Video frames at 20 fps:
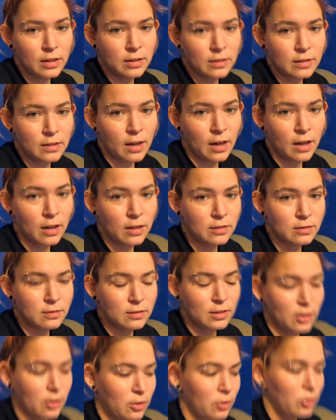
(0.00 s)
is that,
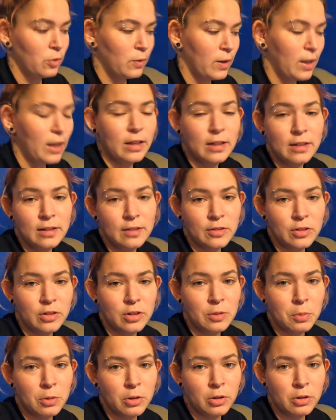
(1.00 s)
you know, you can't
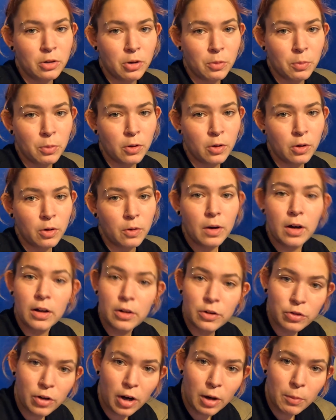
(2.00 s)
easily put a GoPro
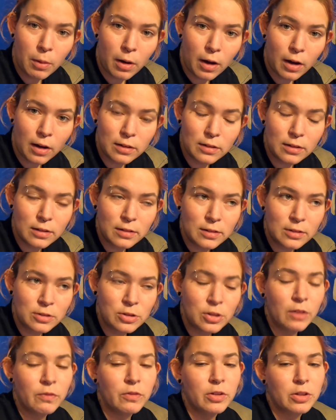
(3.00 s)
on a tripod
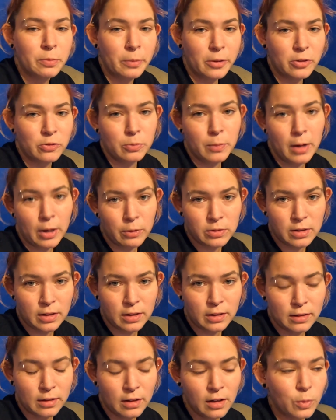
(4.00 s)
unless you have the special
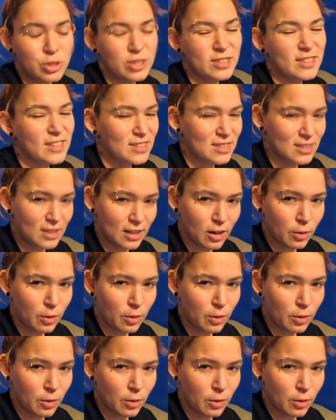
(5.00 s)
mounting, which it doesn't